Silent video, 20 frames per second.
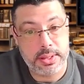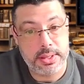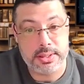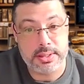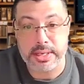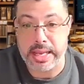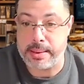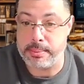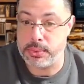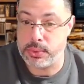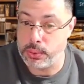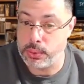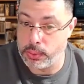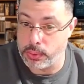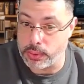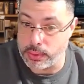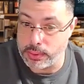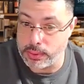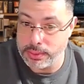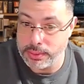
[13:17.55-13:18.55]
Same
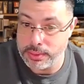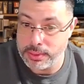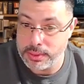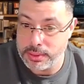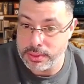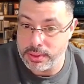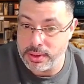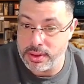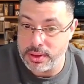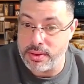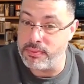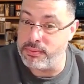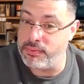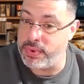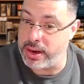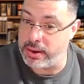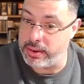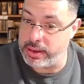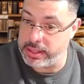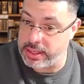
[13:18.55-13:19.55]
tool,
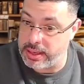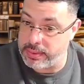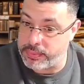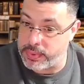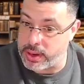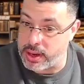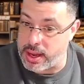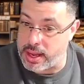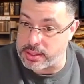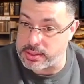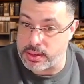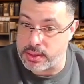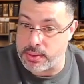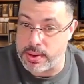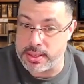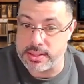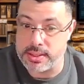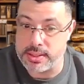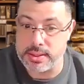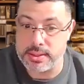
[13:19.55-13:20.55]
very different
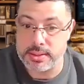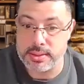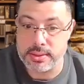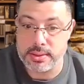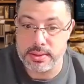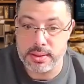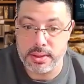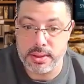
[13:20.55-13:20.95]
consequences.